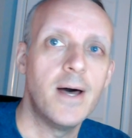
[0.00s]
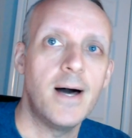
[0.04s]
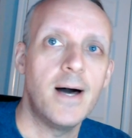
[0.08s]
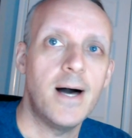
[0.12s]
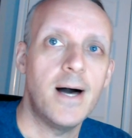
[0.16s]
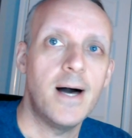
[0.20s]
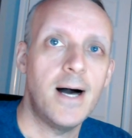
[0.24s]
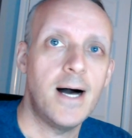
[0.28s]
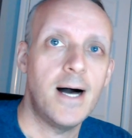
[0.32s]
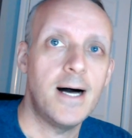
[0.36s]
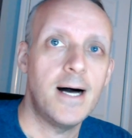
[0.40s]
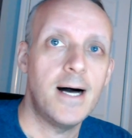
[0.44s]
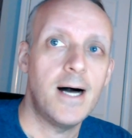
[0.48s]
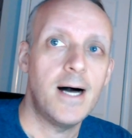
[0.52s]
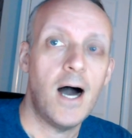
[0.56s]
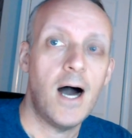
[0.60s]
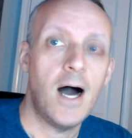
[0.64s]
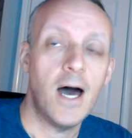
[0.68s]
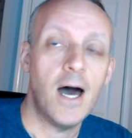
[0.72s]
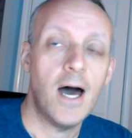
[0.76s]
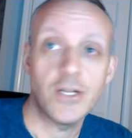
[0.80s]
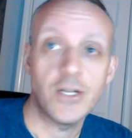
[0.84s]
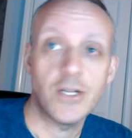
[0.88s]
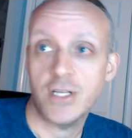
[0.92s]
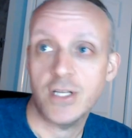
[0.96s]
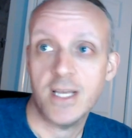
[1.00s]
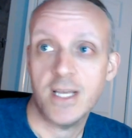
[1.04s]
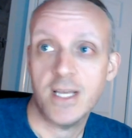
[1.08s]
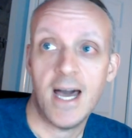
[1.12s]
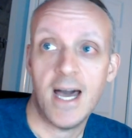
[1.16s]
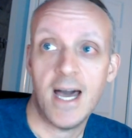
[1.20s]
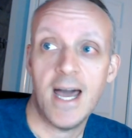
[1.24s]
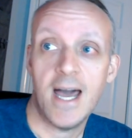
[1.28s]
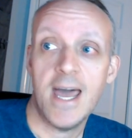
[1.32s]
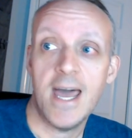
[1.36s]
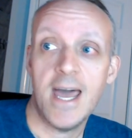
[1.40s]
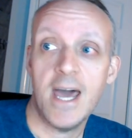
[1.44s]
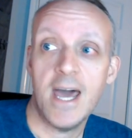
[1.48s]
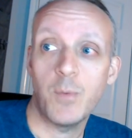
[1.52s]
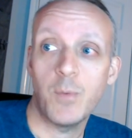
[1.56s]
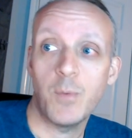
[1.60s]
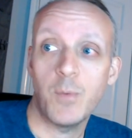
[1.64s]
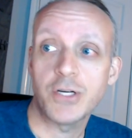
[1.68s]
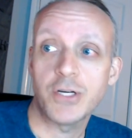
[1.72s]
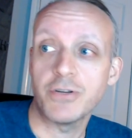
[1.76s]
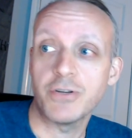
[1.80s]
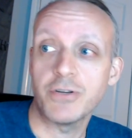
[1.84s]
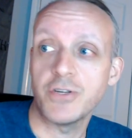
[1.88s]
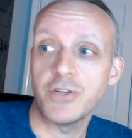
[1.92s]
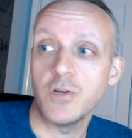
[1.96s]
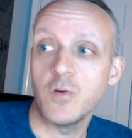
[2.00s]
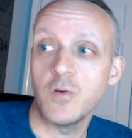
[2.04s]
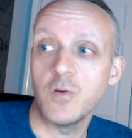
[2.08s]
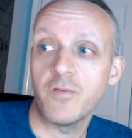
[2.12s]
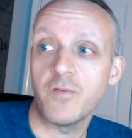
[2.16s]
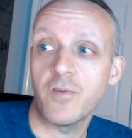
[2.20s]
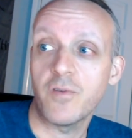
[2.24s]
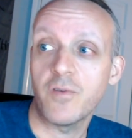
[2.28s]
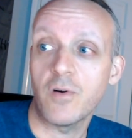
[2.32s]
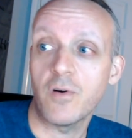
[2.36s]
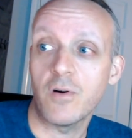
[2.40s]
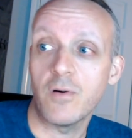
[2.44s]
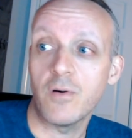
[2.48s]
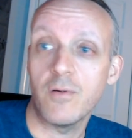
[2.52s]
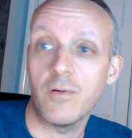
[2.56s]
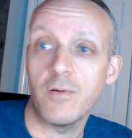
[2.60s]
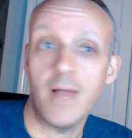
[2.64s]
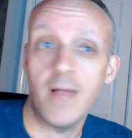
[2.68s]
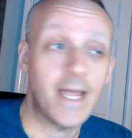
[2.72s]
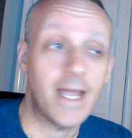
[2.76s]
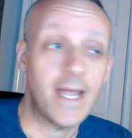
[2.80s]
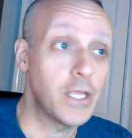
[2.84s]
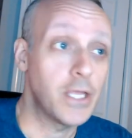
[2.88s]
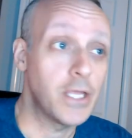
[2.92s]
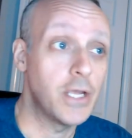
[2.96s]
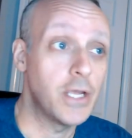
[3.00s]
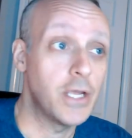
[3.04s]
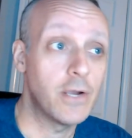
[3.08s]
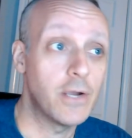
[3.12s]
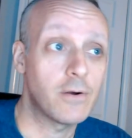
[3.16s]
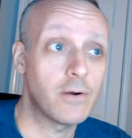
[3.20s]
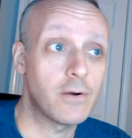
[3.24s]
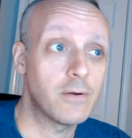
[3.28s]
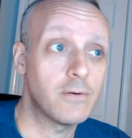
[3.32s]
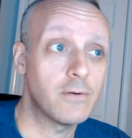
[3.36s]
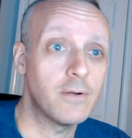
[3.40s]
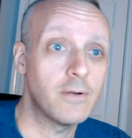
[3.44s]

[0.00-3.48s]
Uh, honestly, I had Witcher 2 for like a year,